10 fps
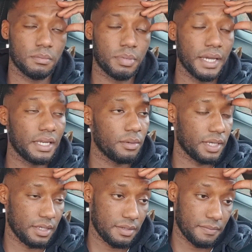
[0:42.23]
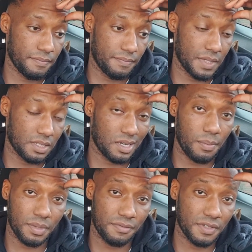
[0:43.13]
But anyway, there's a
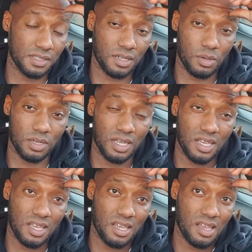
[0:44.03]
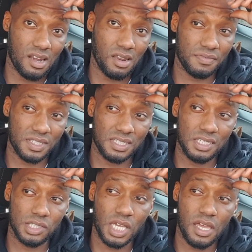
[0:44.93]
couple of things I would love to
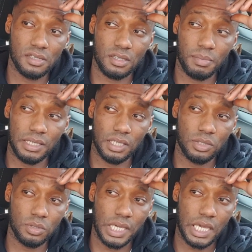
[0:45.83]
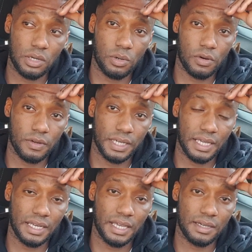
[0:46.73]
see changed about the UK law and,
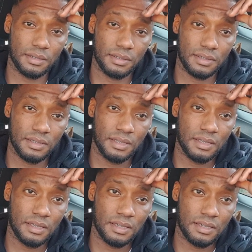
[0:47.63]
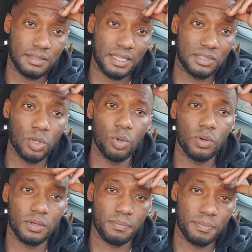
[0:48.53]
and how they deal
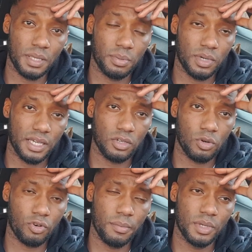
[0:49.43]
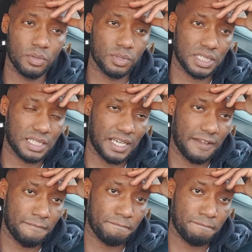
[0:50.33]
with people like, you know, criminals and that.